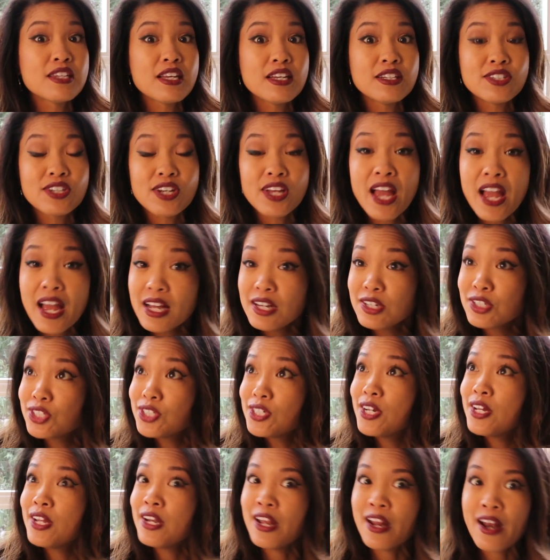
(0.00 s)
to
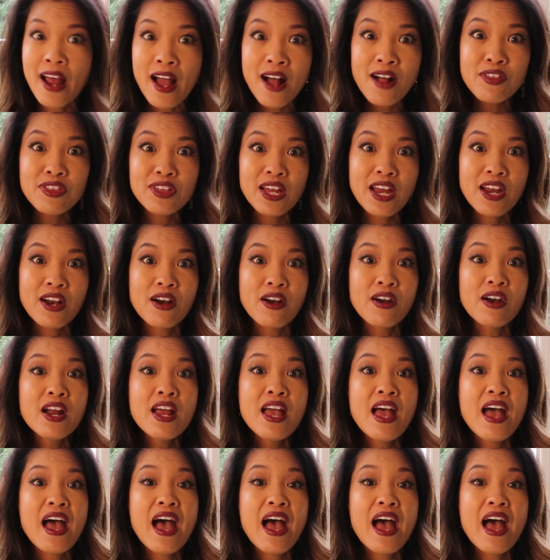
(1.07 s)
education and health care